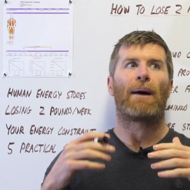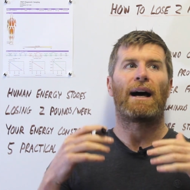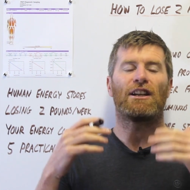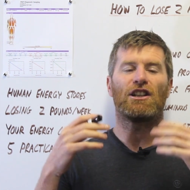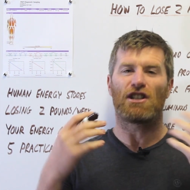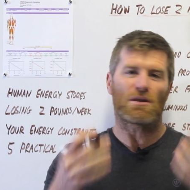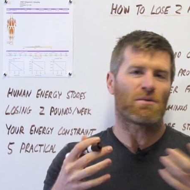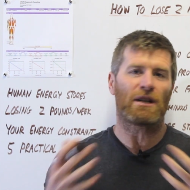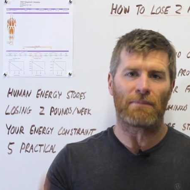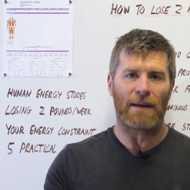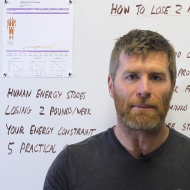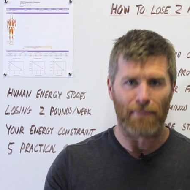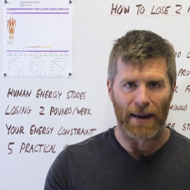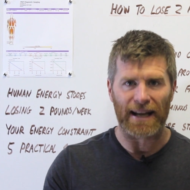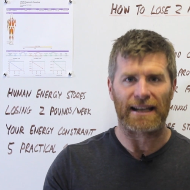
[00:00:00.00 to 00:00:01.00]
But you just want to
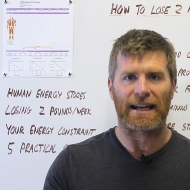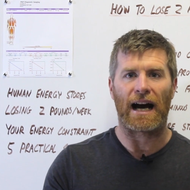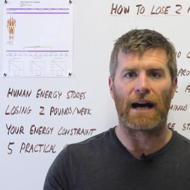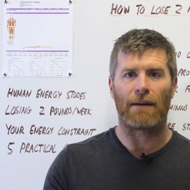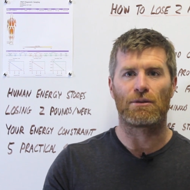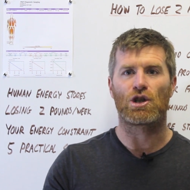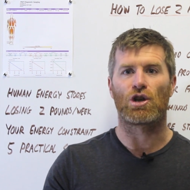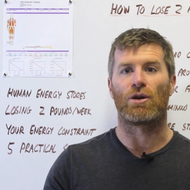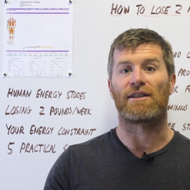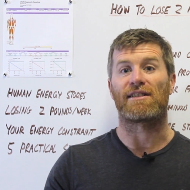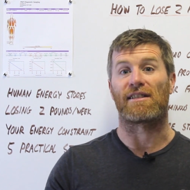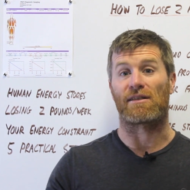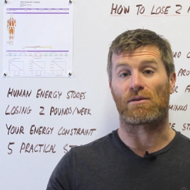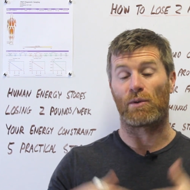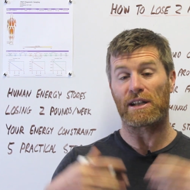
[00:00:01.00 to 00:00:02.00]
make better carb
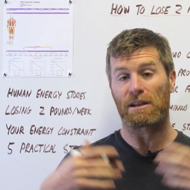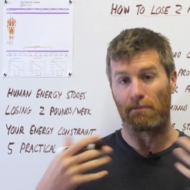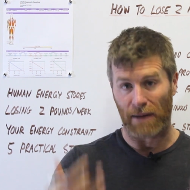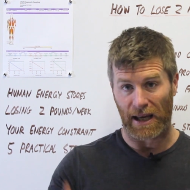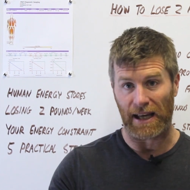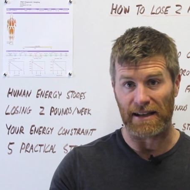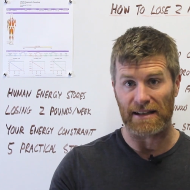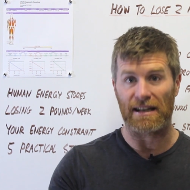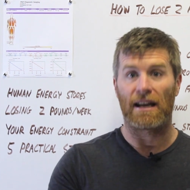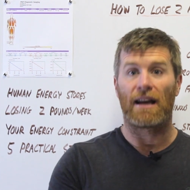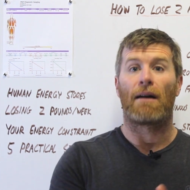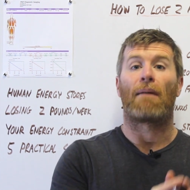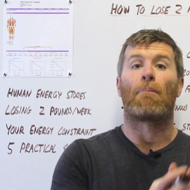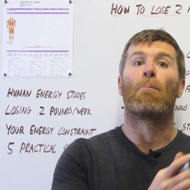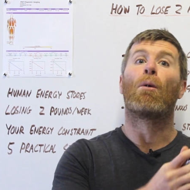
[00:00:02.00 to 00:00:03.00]
choices, which means
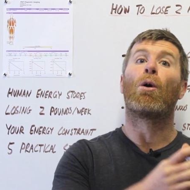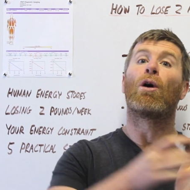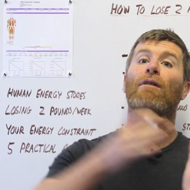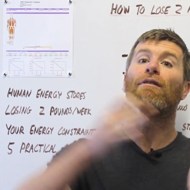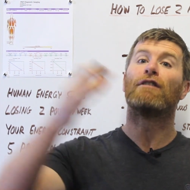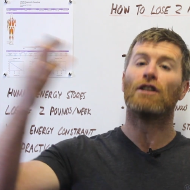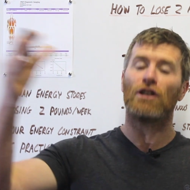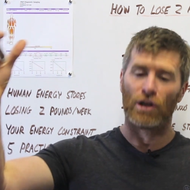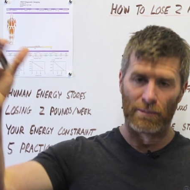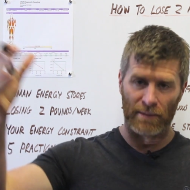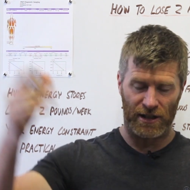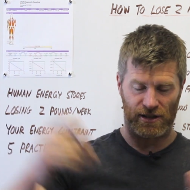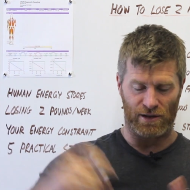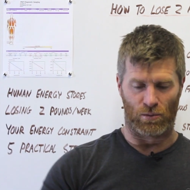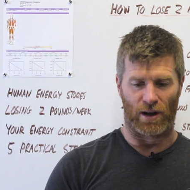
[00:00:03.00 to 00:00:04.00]
more
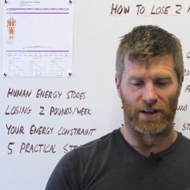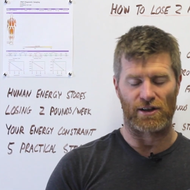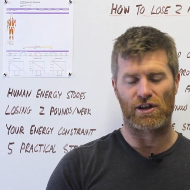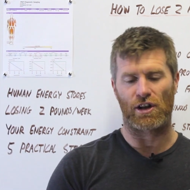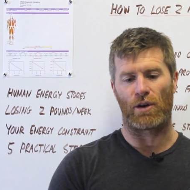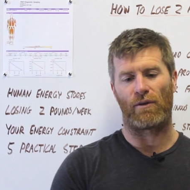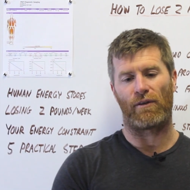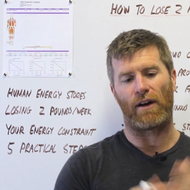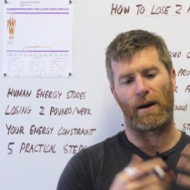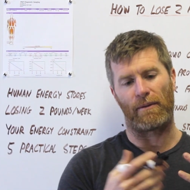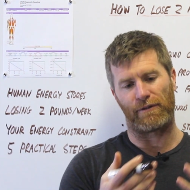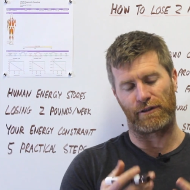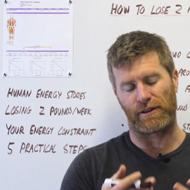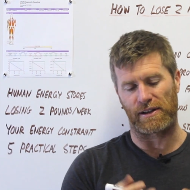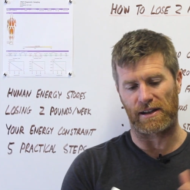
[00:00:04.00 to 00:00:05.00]
voluminous ones. So,
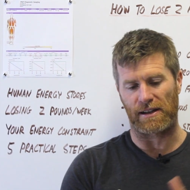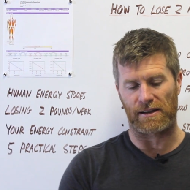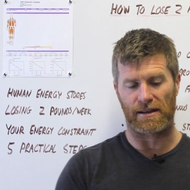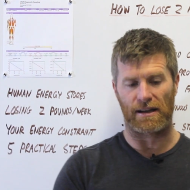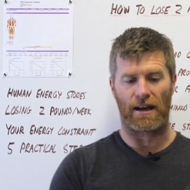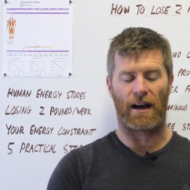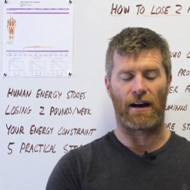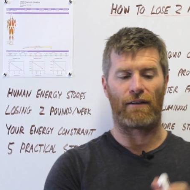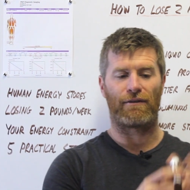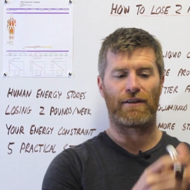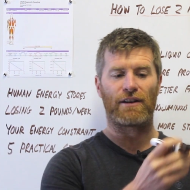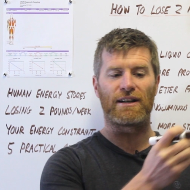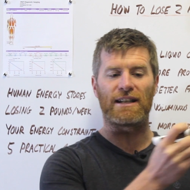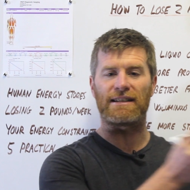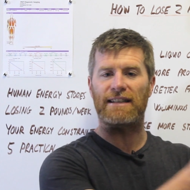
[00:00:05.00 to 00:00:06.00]
for instance,
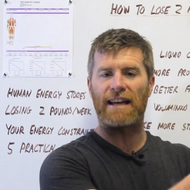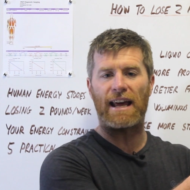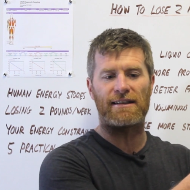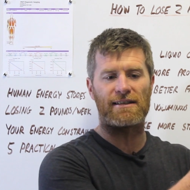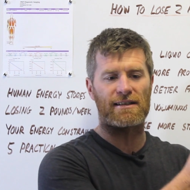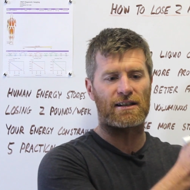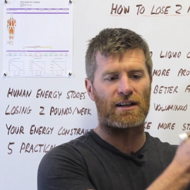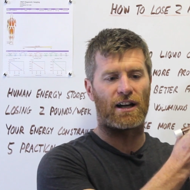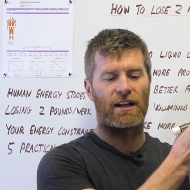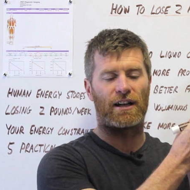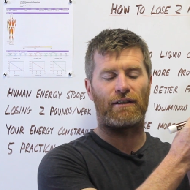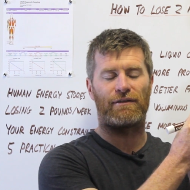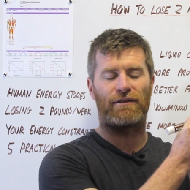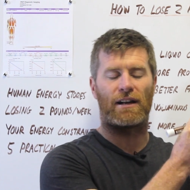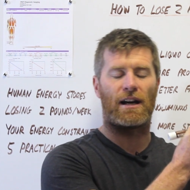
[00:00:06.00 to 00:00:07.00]
very dense kind
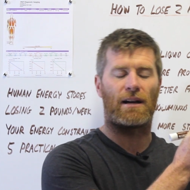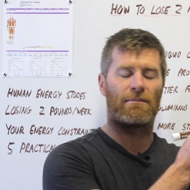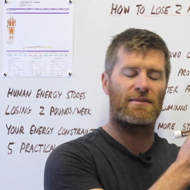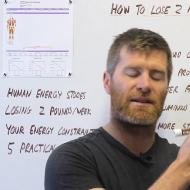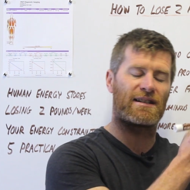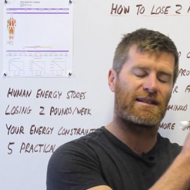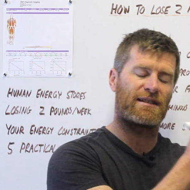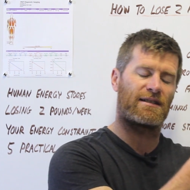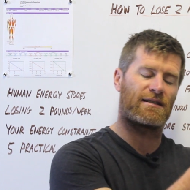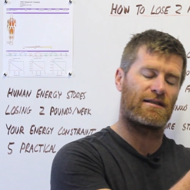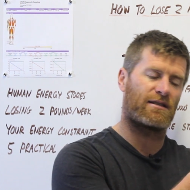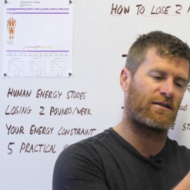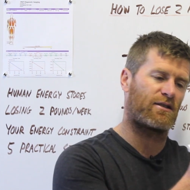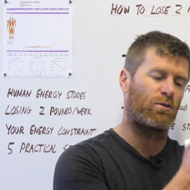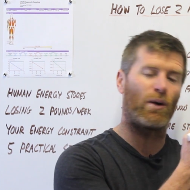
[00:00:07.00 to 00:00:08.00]
of
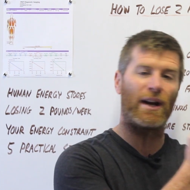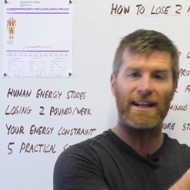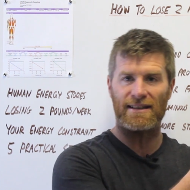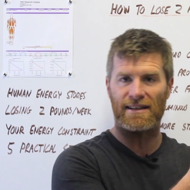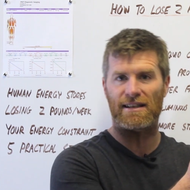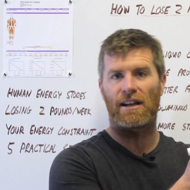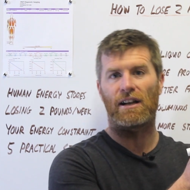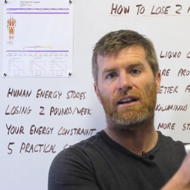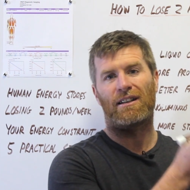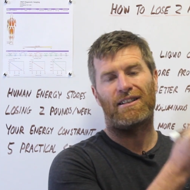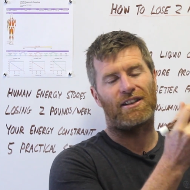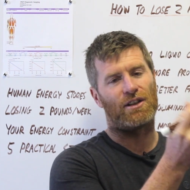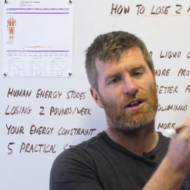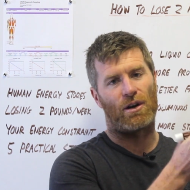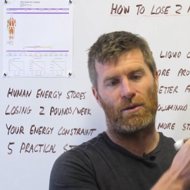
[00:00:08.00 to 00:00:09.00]
sweets,
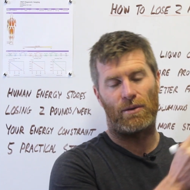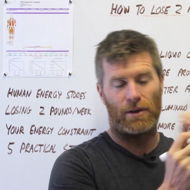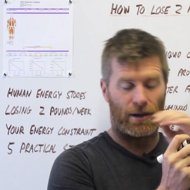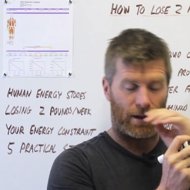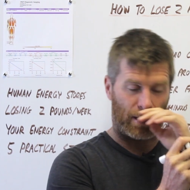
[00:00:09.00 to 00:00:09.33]
you know,